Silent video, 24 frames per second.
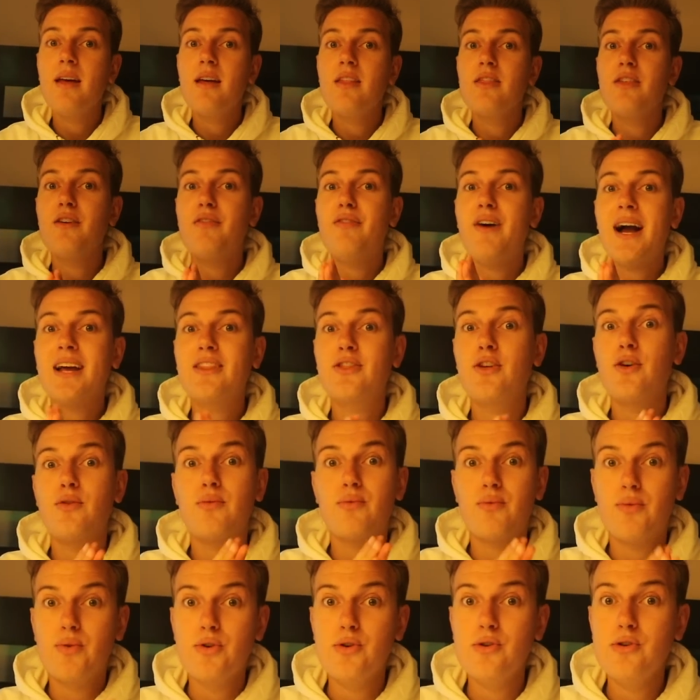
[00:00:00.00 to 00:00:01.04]
The fact that
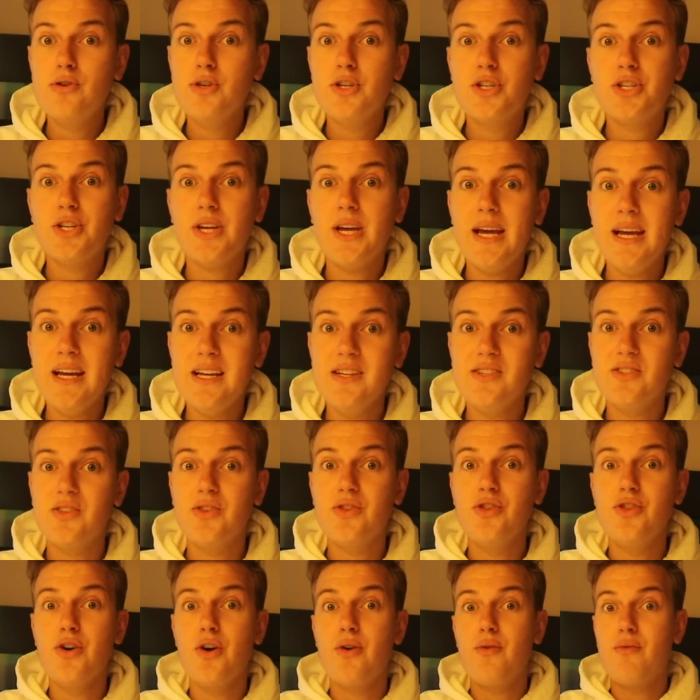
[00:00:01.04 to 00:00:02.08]
Rouge
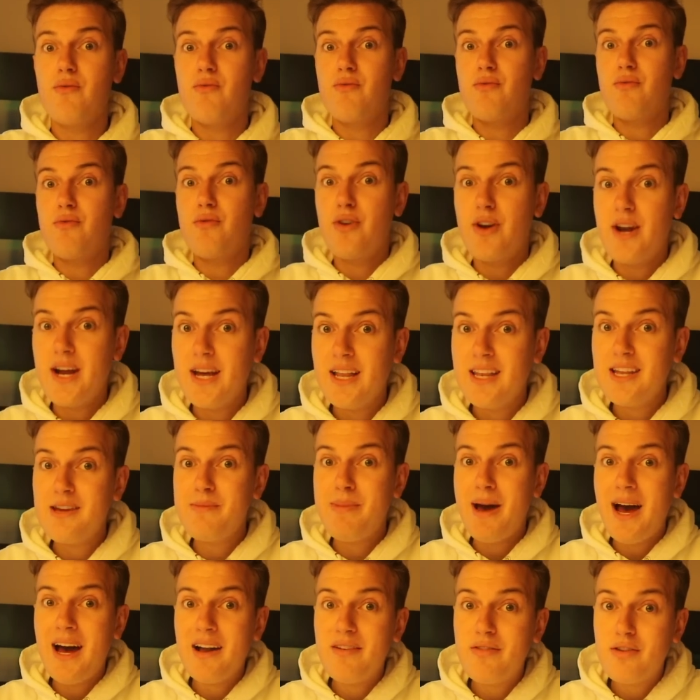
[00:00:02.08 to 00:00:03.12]
is the really
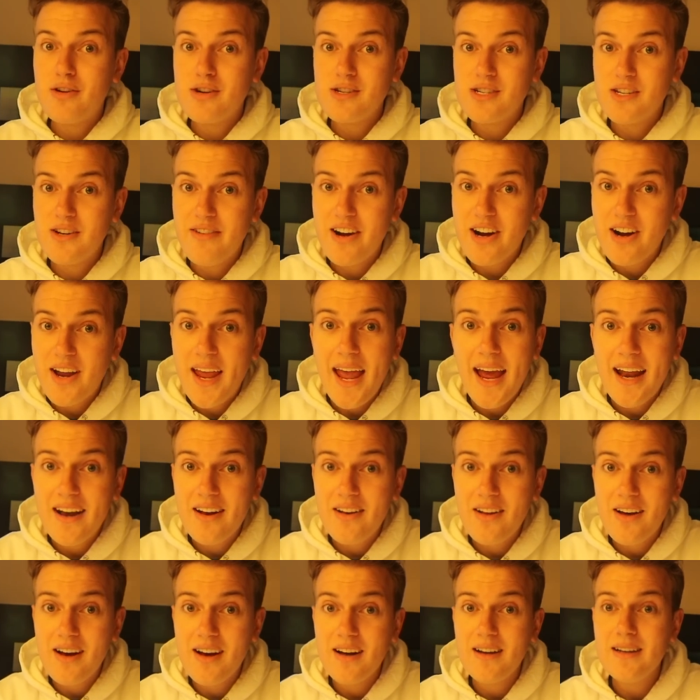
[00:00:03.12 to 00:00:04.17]
bad version of Air
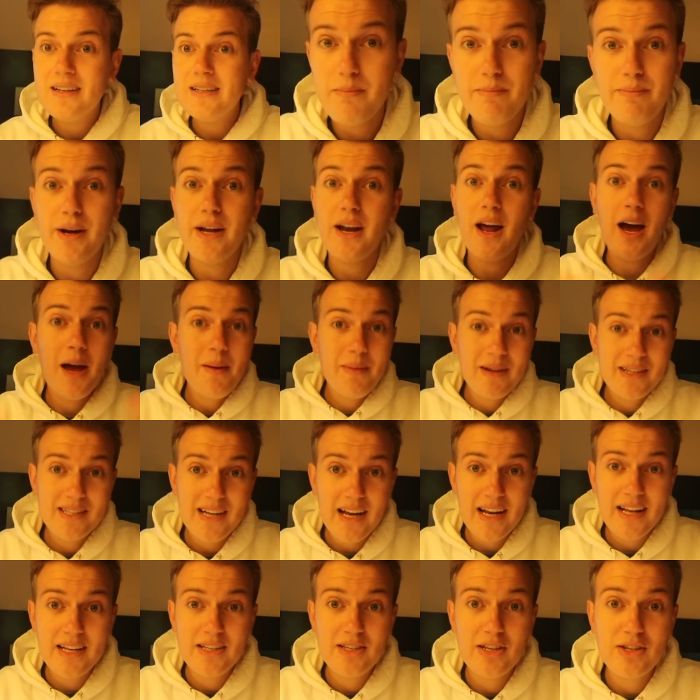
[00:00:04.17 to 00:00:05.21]
Canada, but I'm
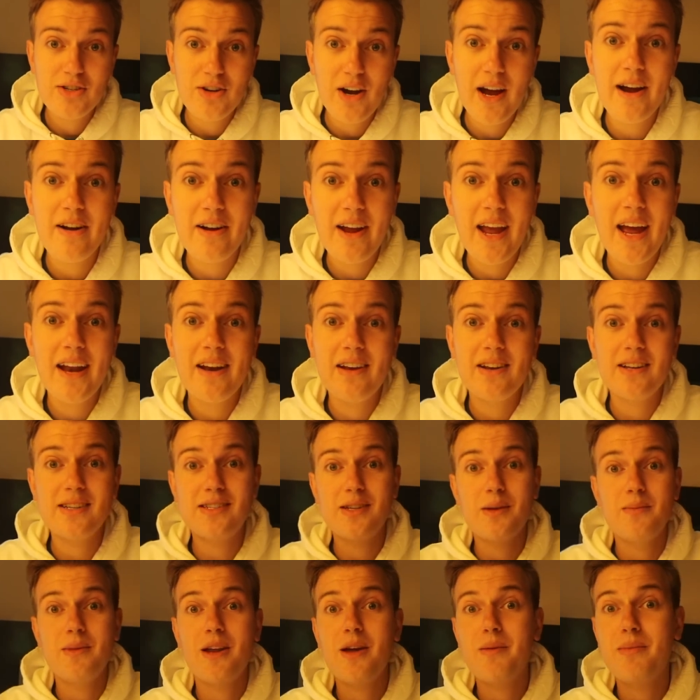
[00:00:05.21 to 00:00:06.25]
excited to try Air Canada
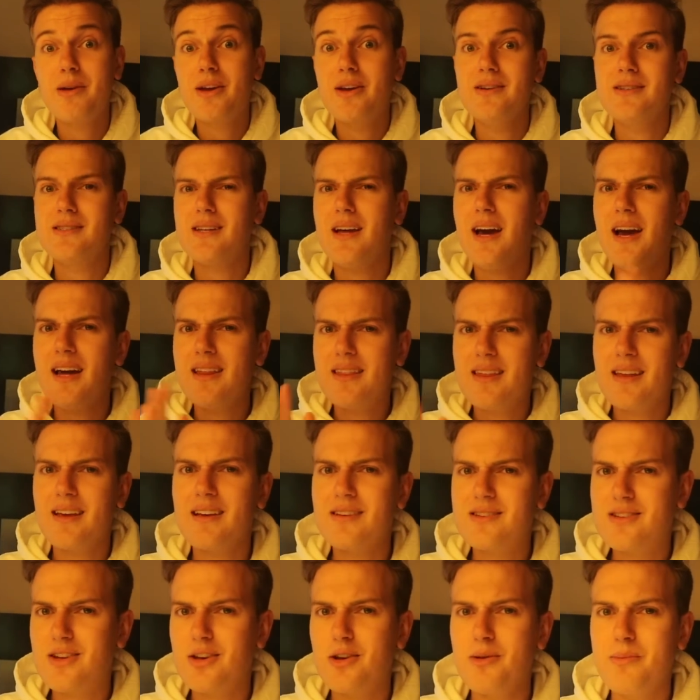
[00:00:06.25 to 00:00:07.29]
someday because I think
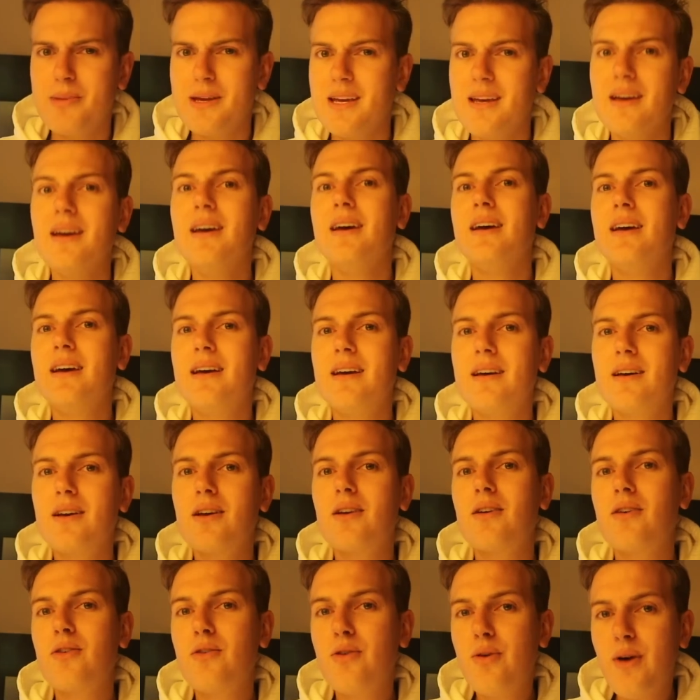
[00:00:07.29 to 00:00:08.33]
it's going to be
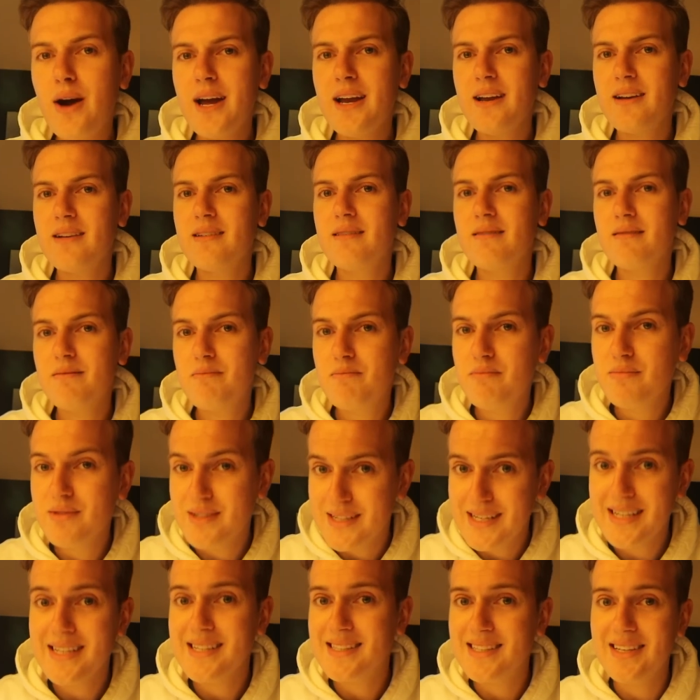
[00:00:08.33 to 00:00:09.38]
quite
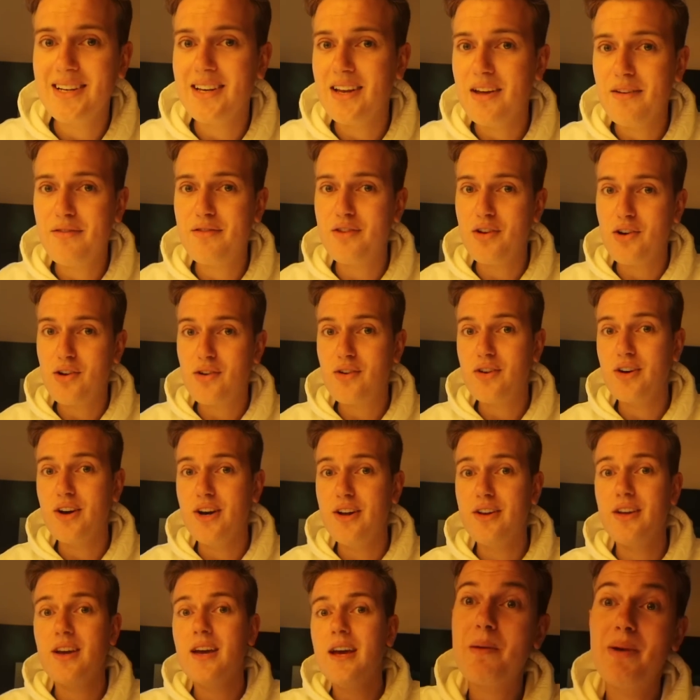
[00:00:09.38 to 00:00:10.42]
decent, if not
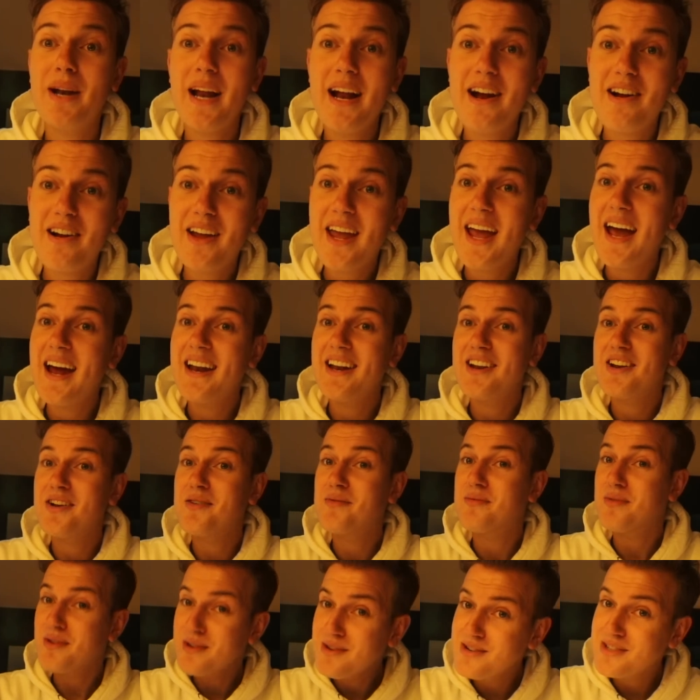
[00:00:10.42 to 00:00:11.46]
good. But Air Canada
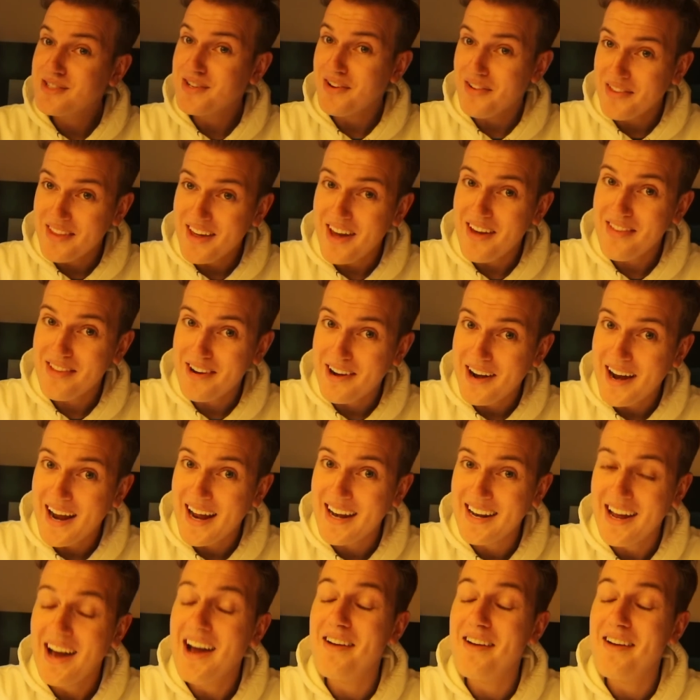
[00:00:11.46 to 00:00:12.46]
Rouge, on the other hand, I